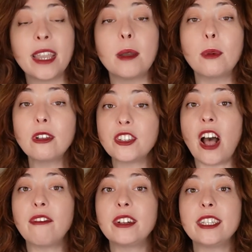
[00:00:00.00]
Most
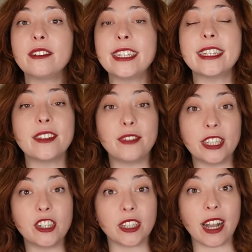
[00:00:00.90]
often, you need a
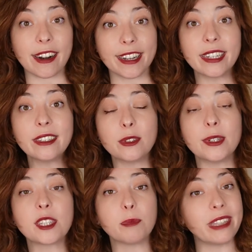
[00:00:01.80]
definition article to
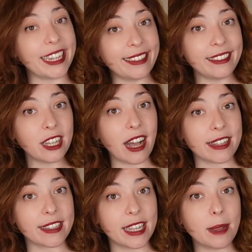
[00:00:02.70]
explain the
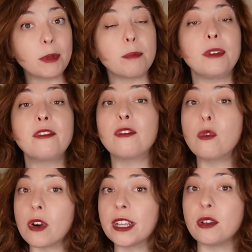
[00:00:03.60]
concept
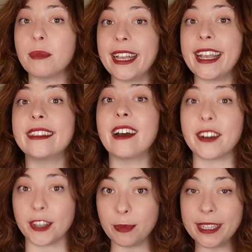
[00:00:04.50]
before you make an
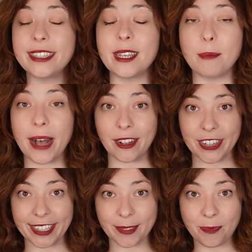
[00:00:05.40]
argument
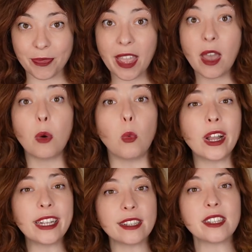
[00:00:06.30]
about it.
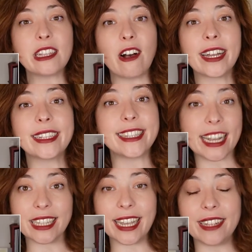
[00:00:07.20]
What is a slogan,
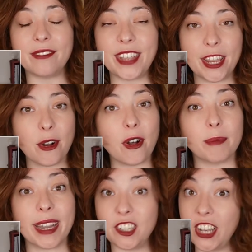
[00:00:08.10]
tagline video
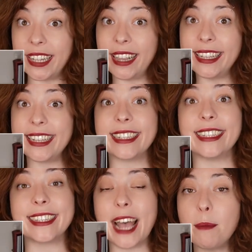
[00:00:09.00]
on my channel is
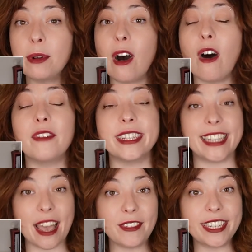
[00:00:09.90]
an example of a
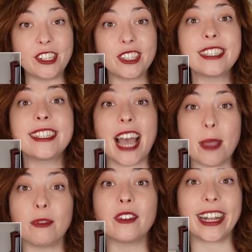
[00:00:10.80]
definition
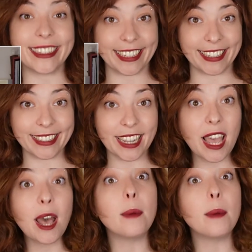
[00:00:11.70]
type of content.